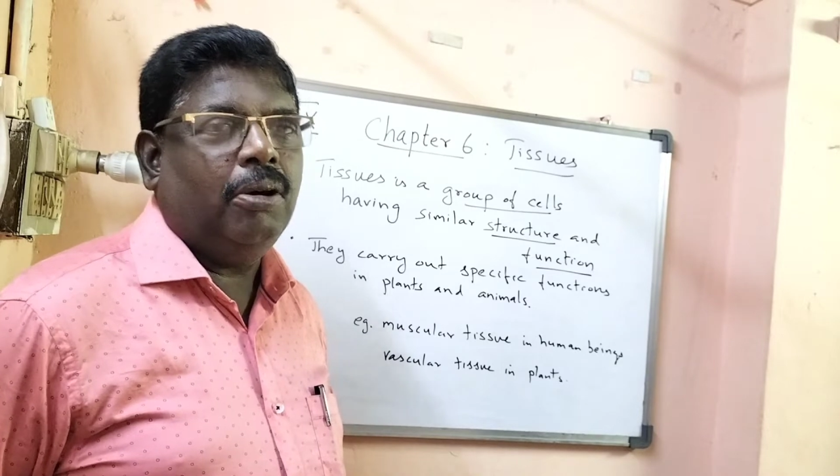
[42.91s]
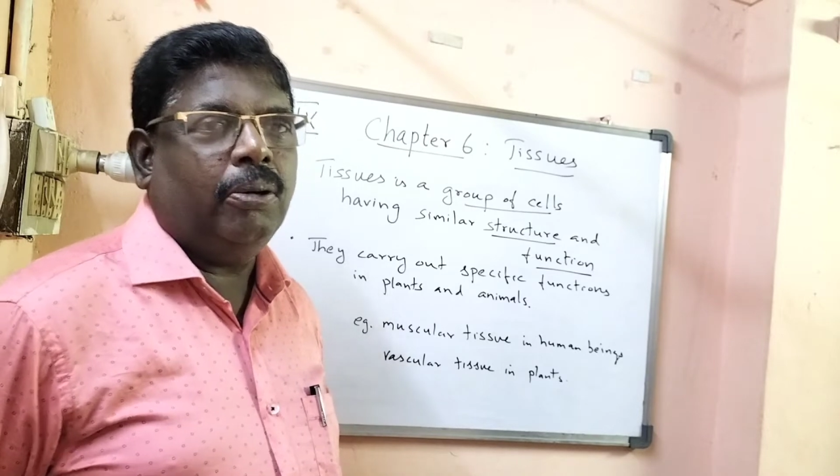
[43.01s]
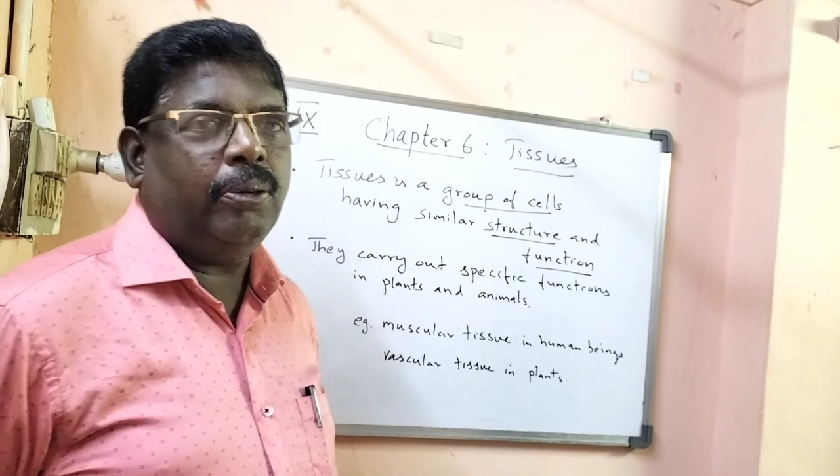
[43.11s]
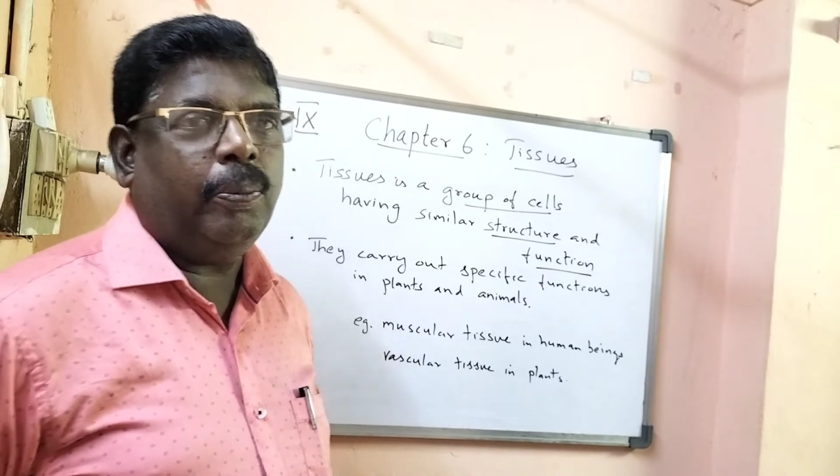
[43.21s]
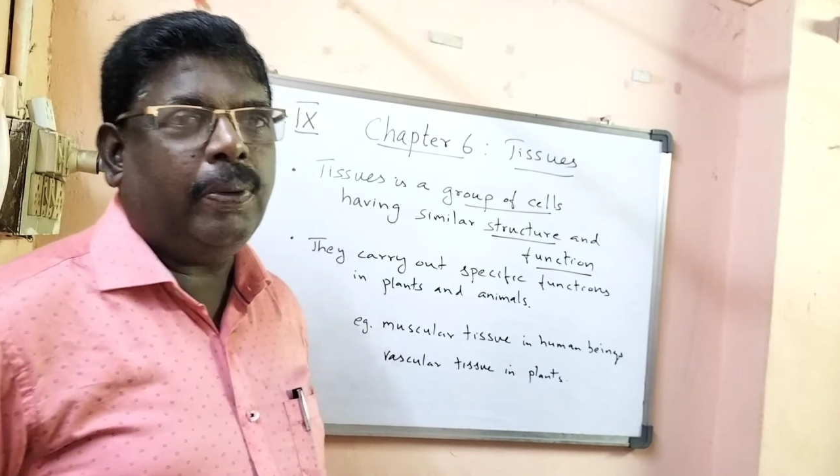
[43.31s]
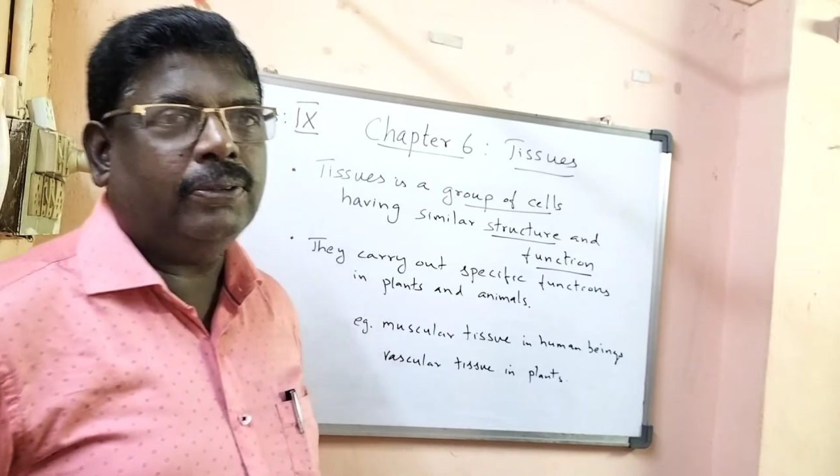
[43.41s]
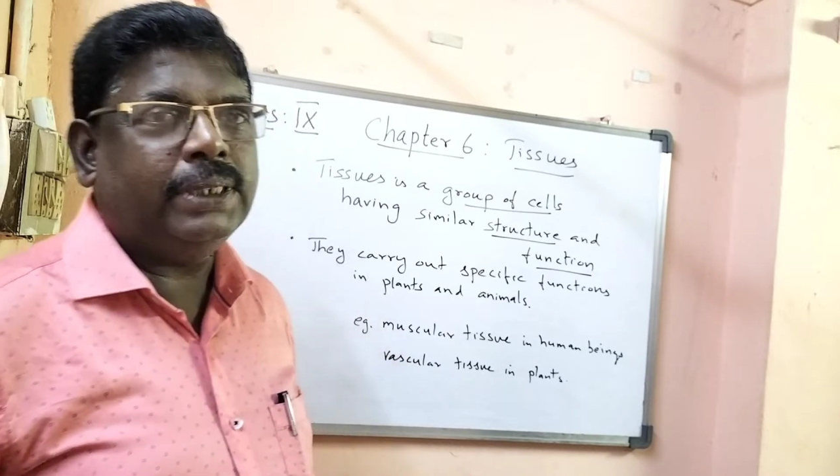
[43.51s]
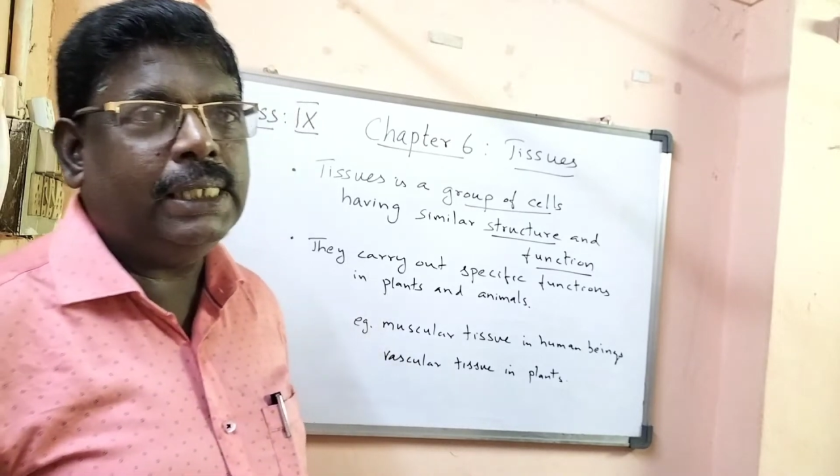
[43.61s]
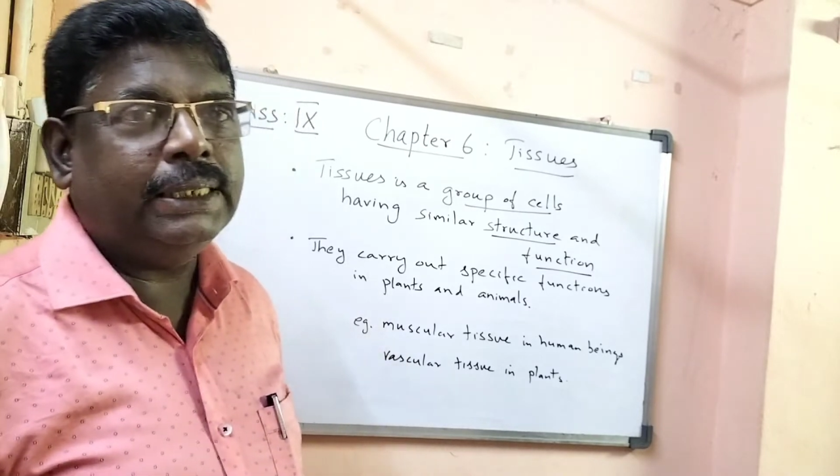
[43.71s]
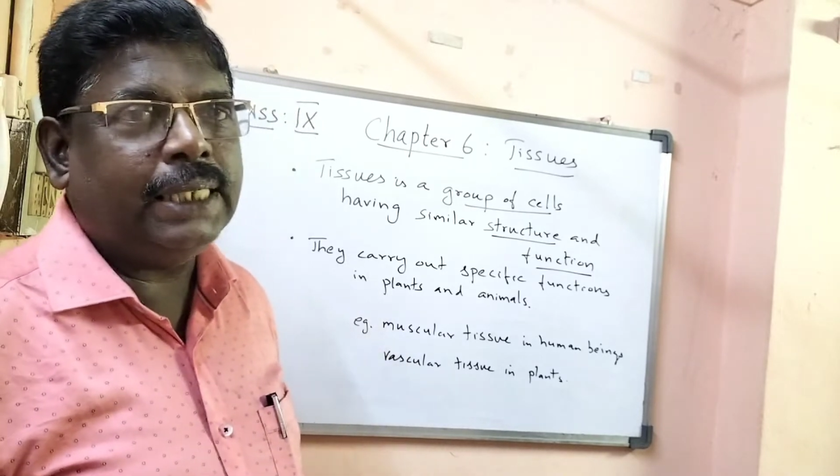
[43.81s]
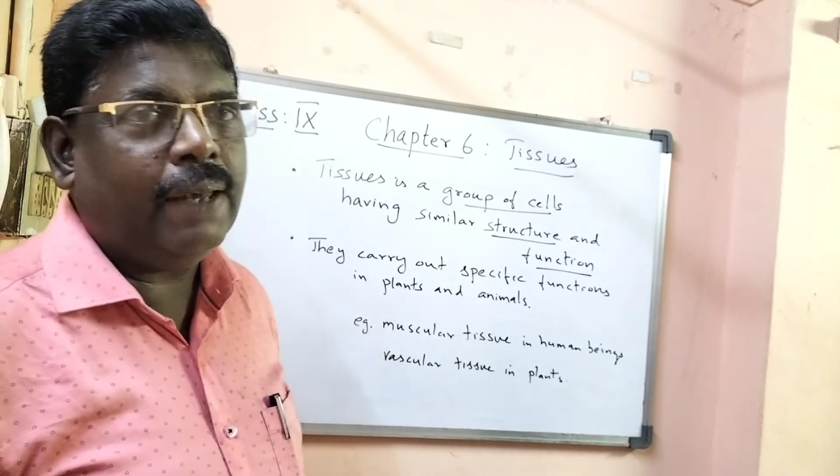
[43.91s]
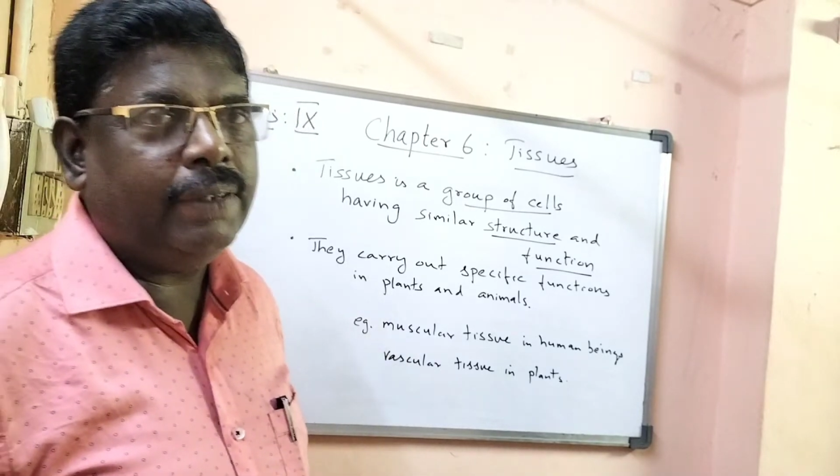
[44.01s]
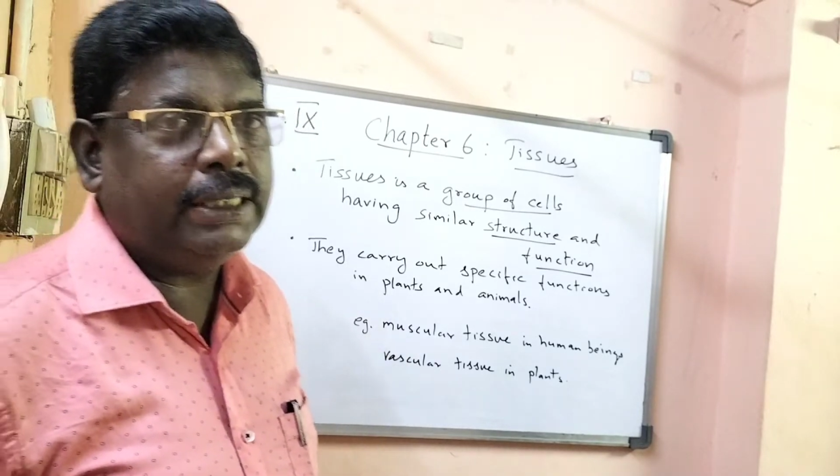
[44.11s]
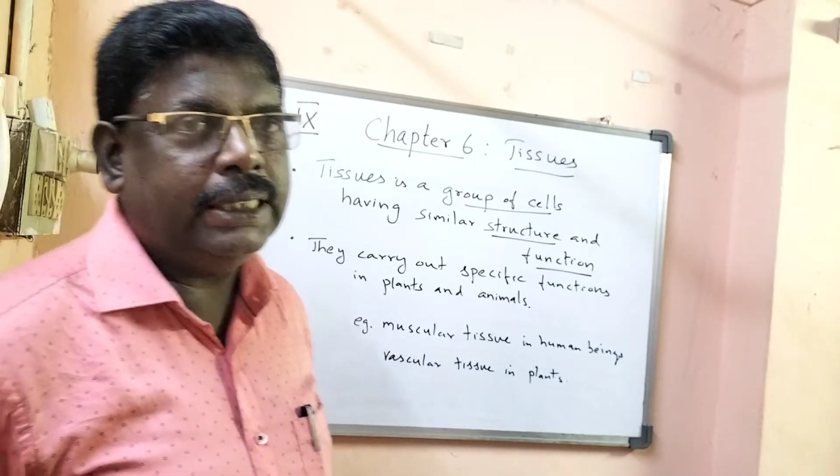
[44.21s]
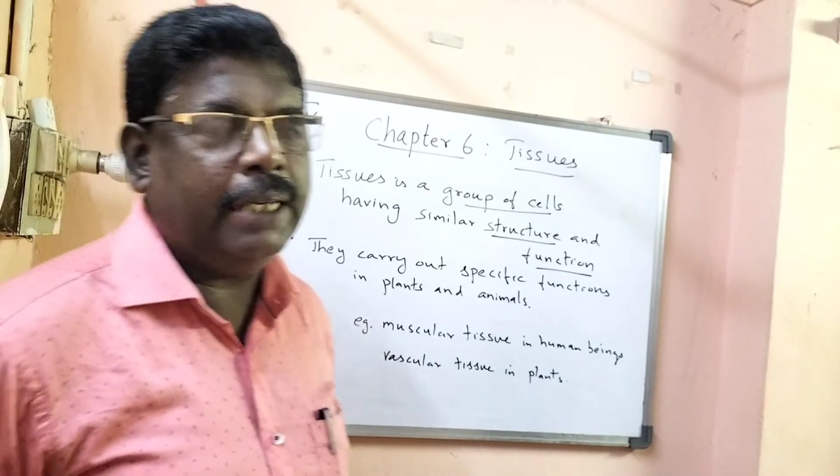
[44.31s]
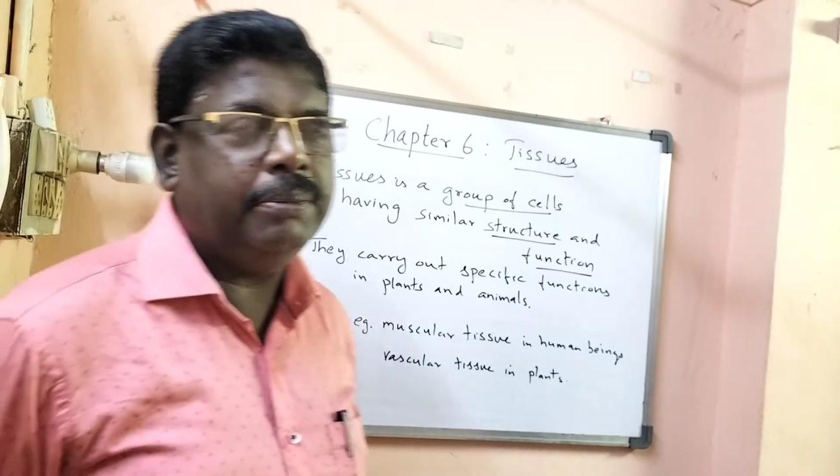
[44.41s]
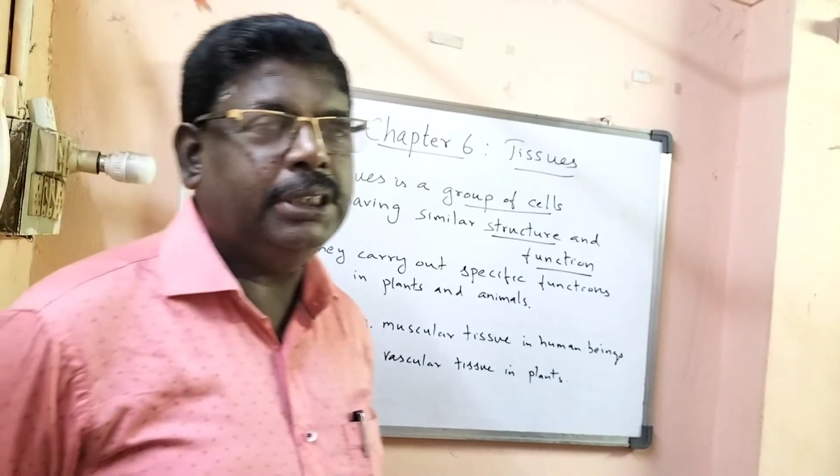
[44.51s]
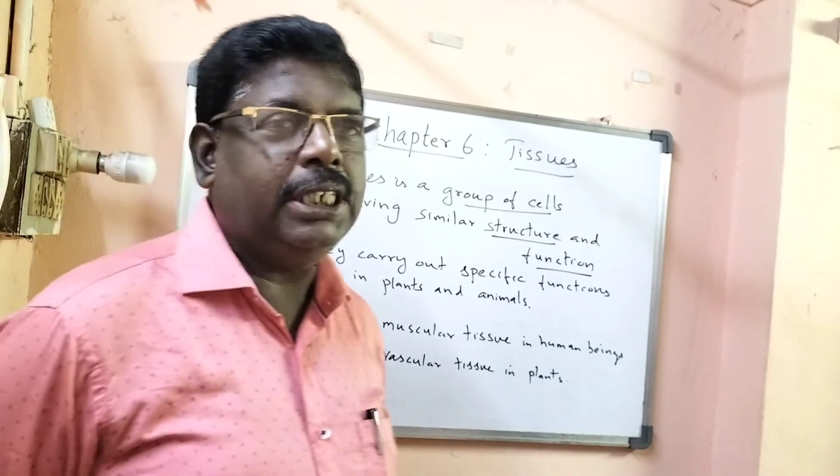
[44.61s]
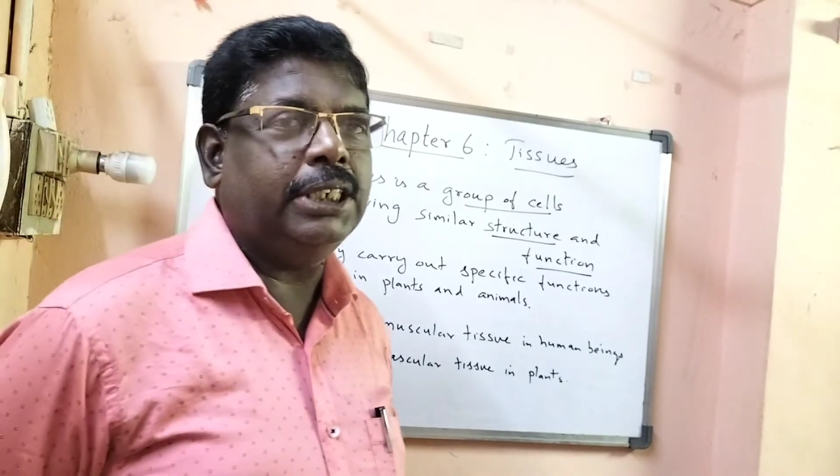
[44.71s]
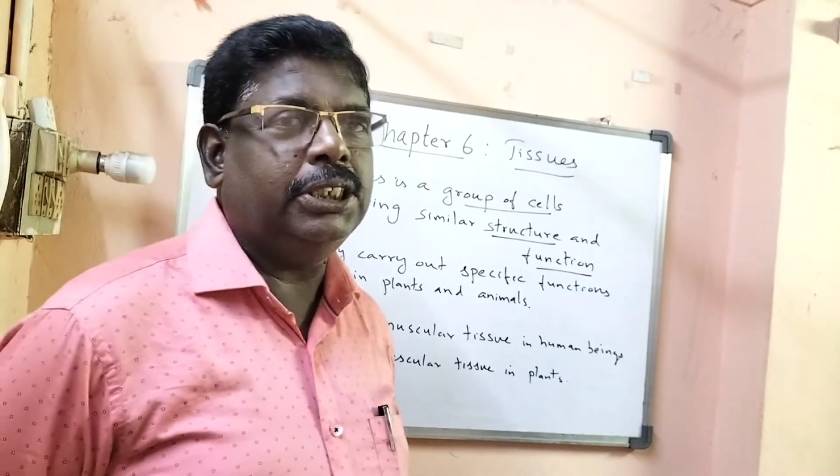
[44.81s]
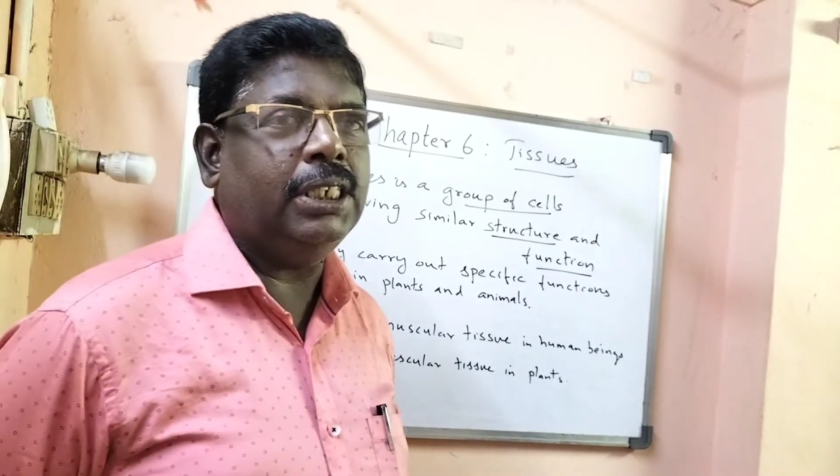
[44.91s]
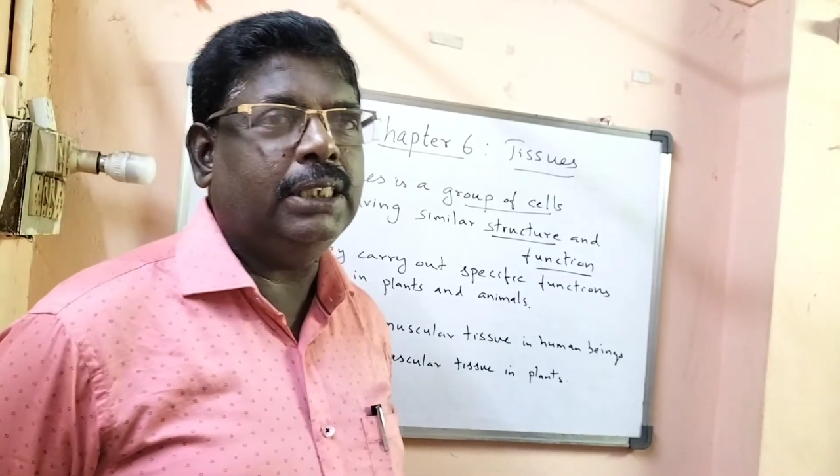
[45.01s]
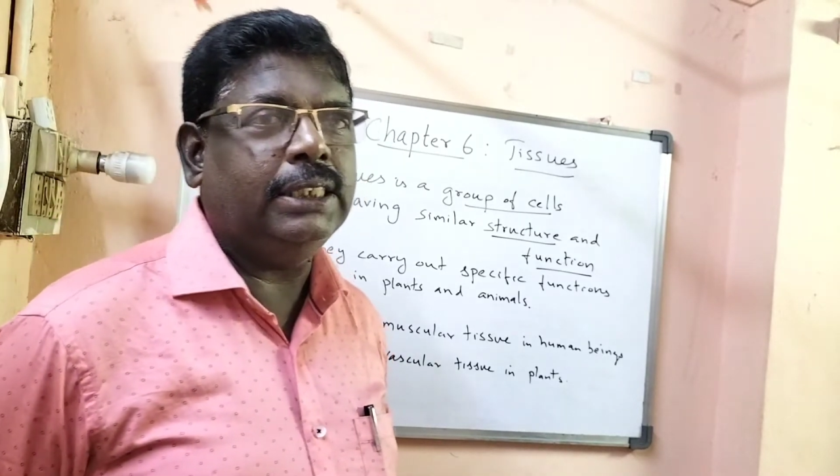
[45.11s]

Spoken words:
Group of cells having same structure and